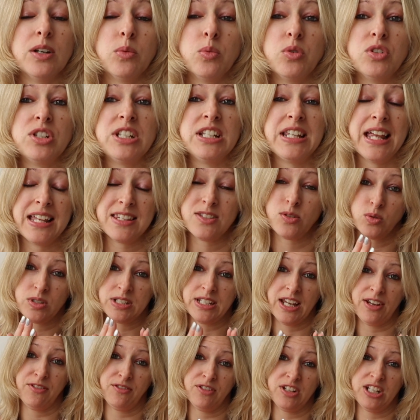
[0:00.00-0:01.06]
I wanted that sort of
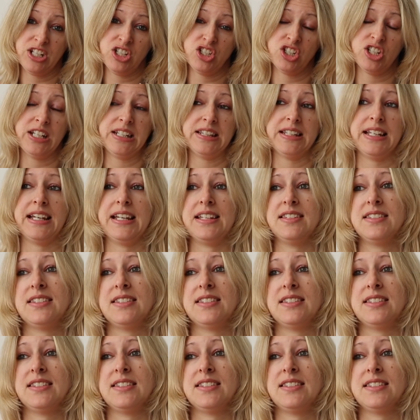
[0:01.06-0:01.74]
definition in there.